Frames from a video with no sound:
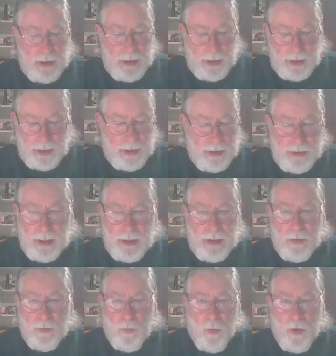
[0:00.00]
Anything
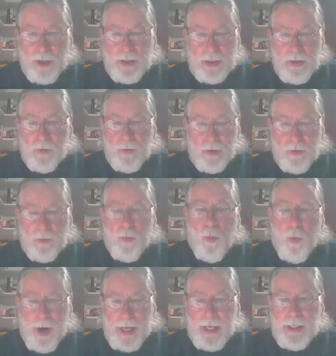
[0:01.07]
that wasn't
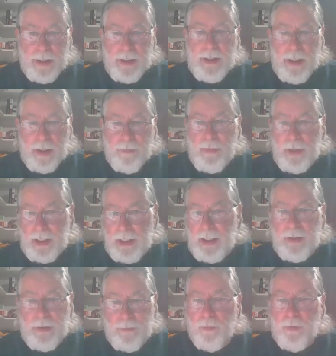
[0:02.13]
wet can
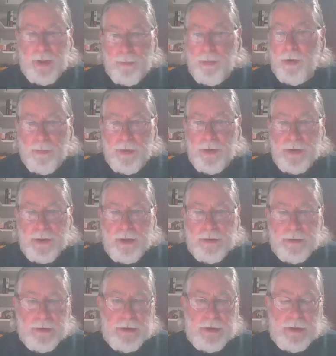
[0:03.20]
be repurposed.
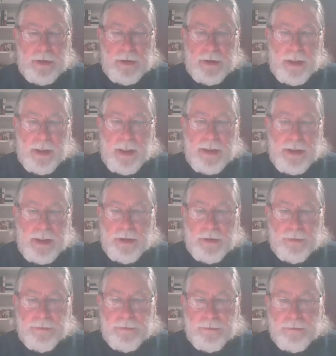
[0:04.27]
And that's it.
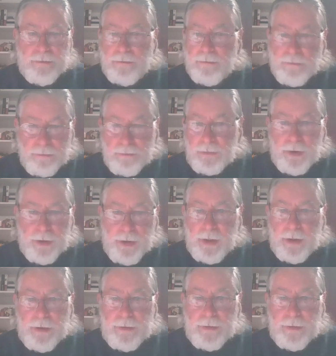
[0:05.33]
You're done.